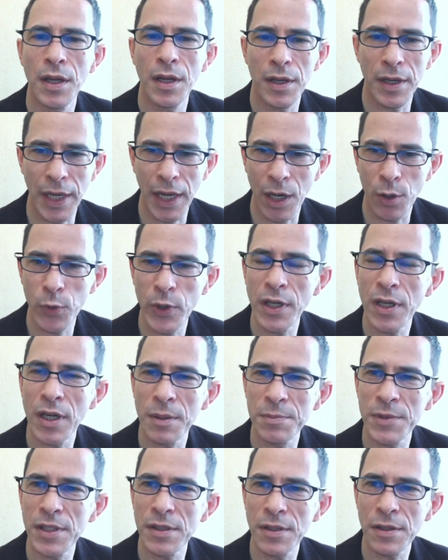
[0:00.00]
Now we
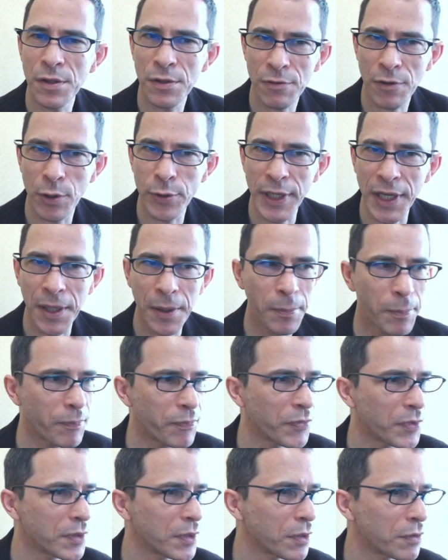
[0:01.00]
come to the throw-in.
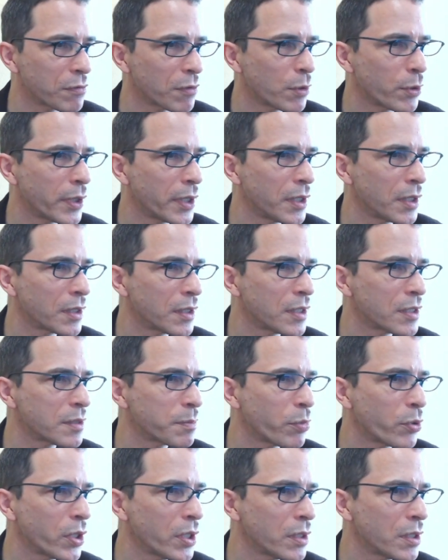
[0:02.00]
The throw-in at this
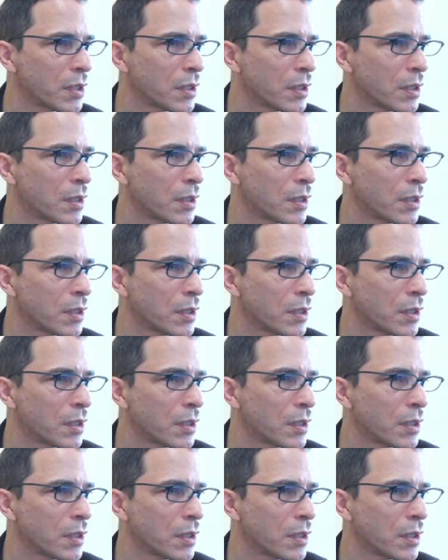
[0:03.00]
point,